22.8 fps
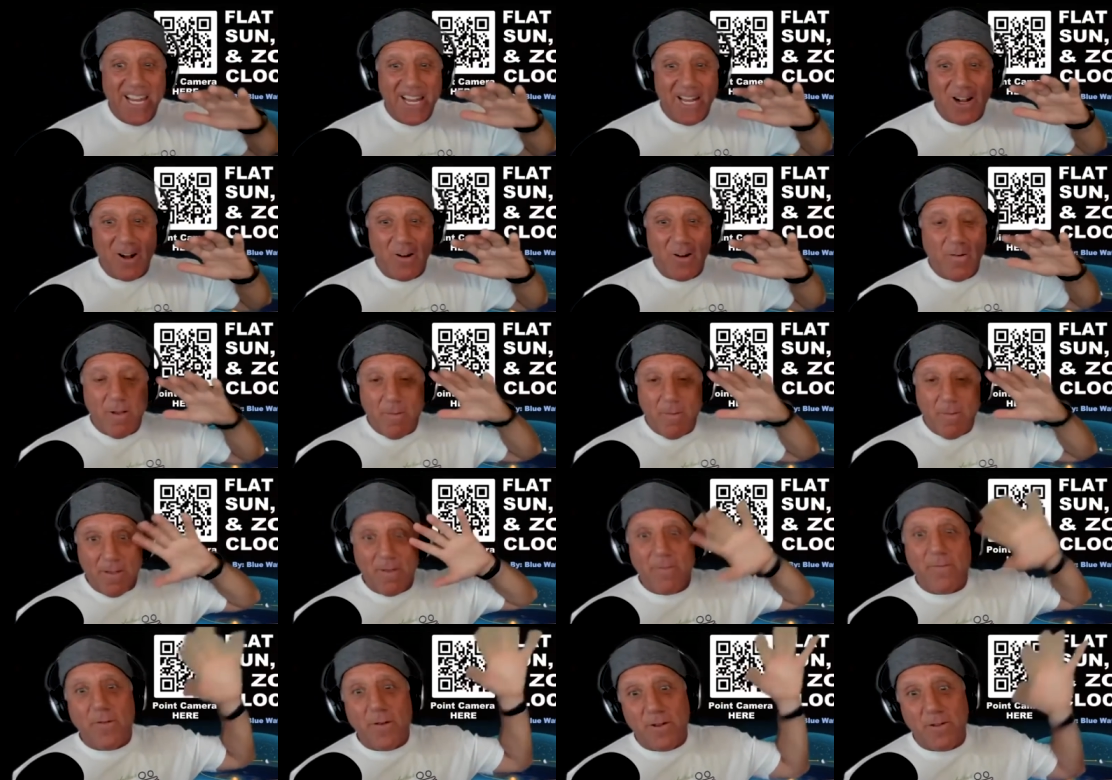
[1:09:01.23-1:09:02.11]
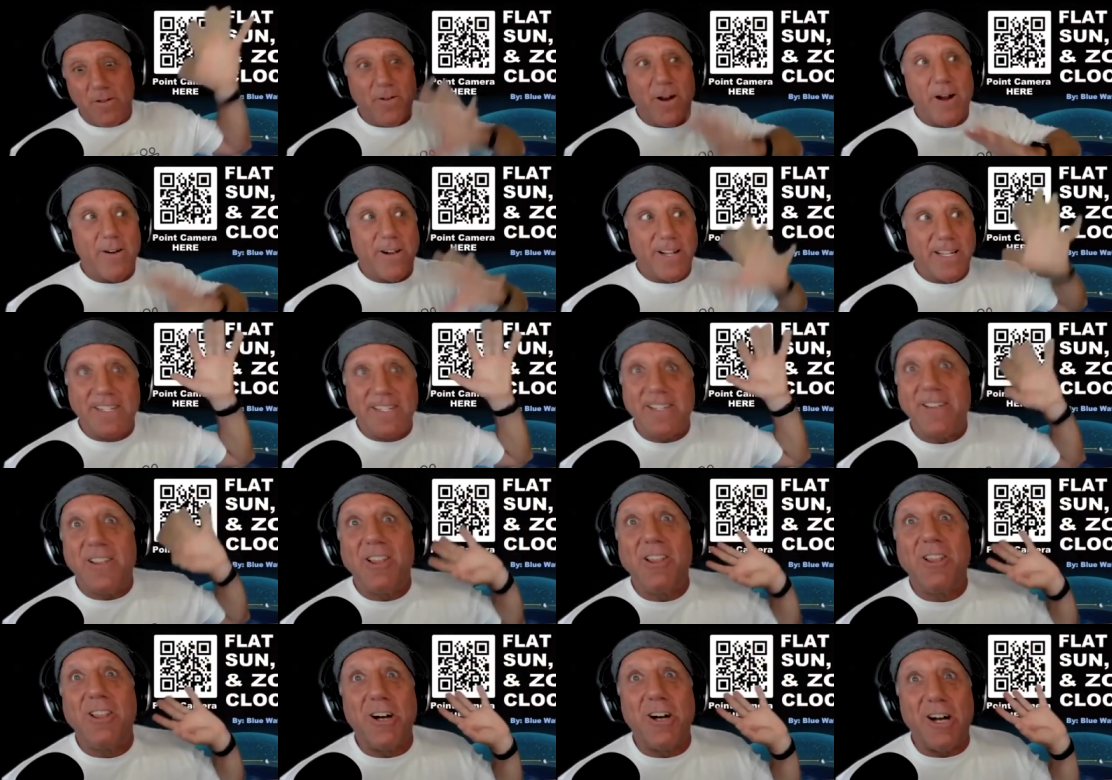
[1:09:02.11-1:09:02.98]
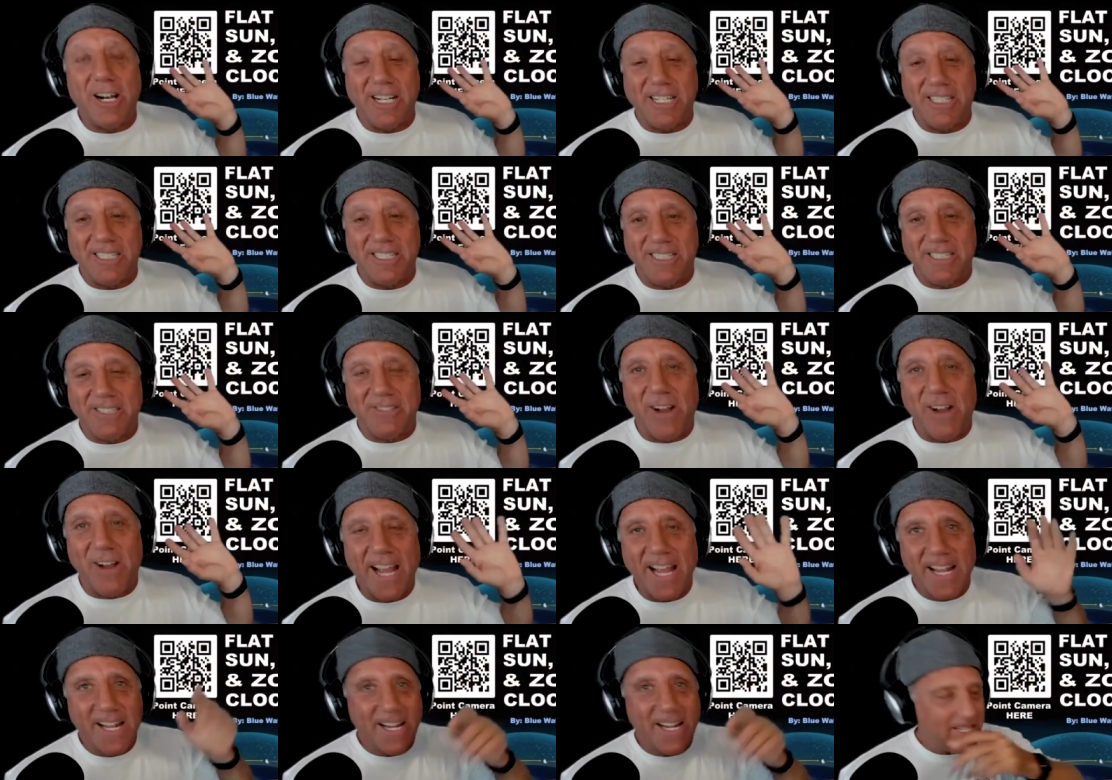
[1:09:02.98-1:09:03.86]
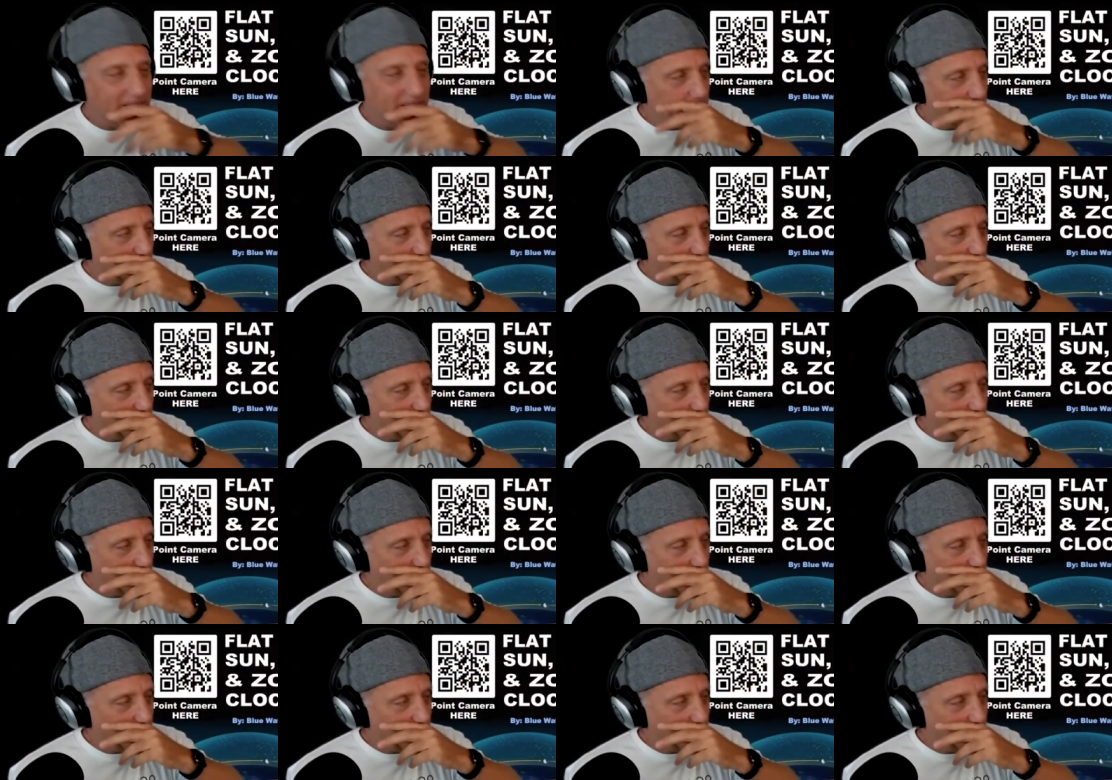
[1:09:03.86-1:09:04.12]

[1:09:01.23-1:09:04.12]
As far as looks, right? Because